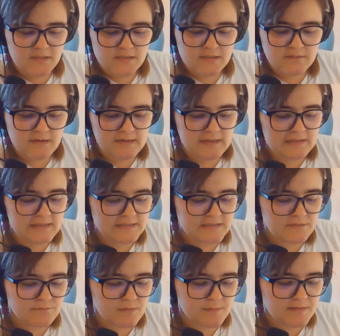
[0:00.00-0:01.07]
So I
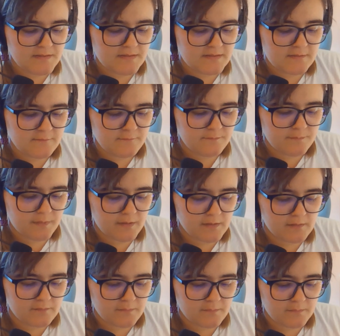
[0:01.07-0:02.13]
collected ribbons of bark
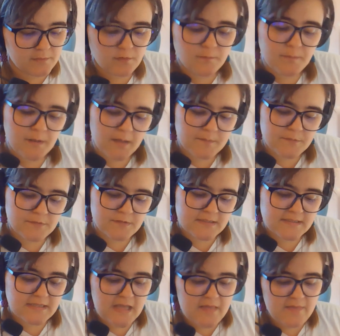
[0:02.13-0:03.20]
from local palm
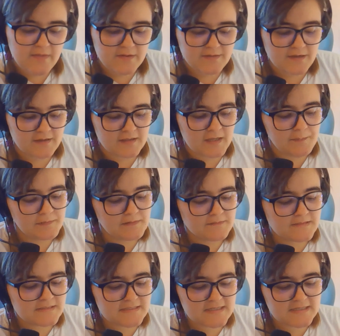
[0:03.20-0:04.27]
trees, then got a couple of
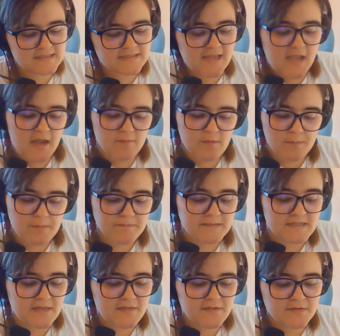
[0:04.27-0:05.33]
sticks and rubbed them
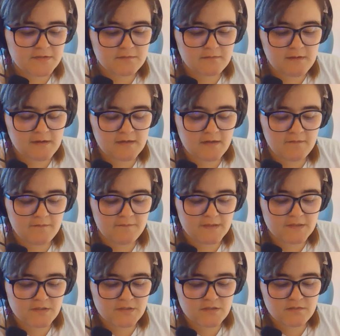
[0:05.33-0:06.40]
together to create enough
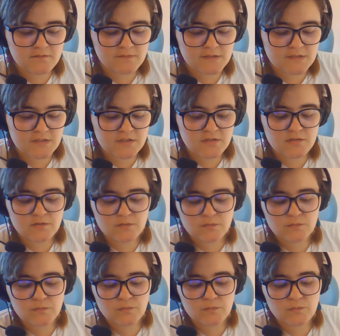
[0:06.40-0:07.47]
friction
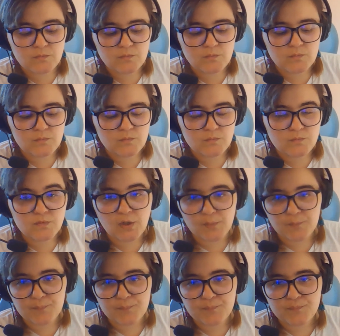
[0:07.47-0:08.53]
to... No,
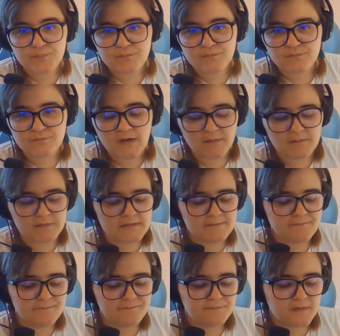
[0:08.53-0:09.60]
not really.
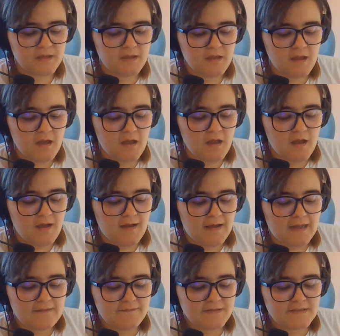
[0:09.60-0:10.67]

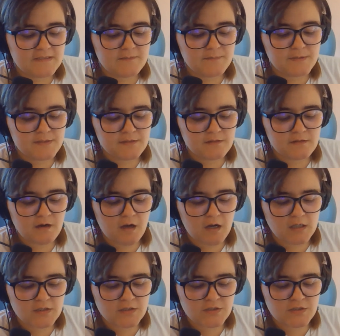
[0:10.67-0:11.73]
I vented pure
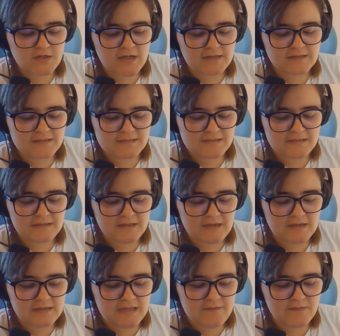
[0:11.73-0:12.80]
oxygen at the stick
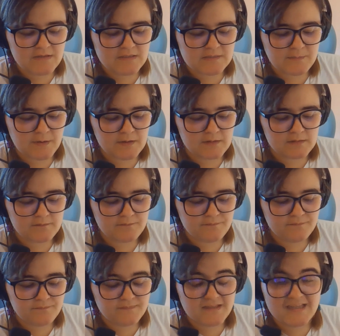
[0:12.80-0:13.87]
and gave it a spark.
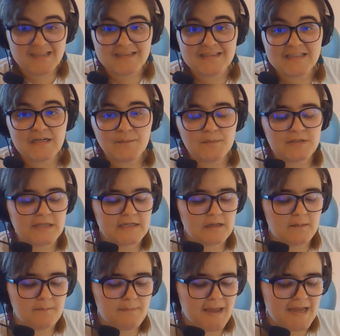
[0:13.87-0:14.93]
It lit up like
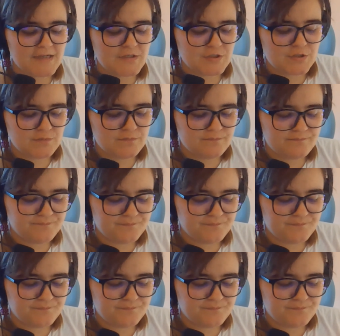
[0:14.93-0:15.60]
a match.